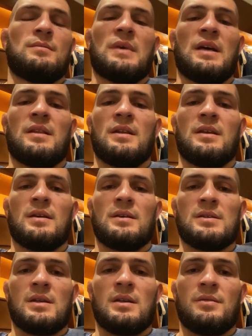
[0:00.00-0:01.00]
I think
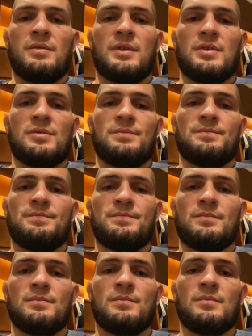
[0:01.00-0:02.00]
he's gonna finish,
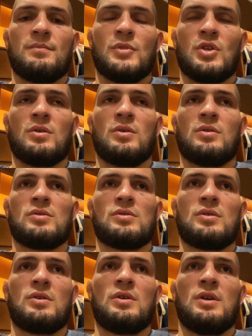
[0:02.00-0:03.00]
because
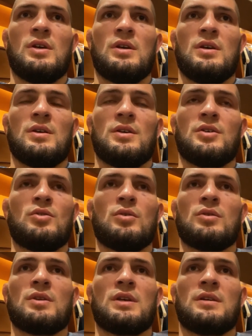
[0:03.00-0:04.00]
he
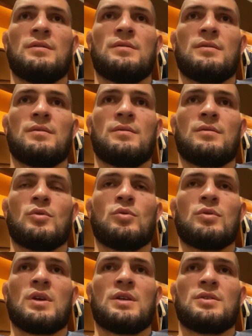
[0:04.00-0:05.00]
don't have
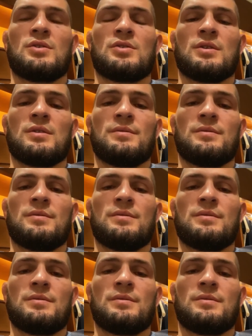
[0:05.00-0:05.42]
good condition.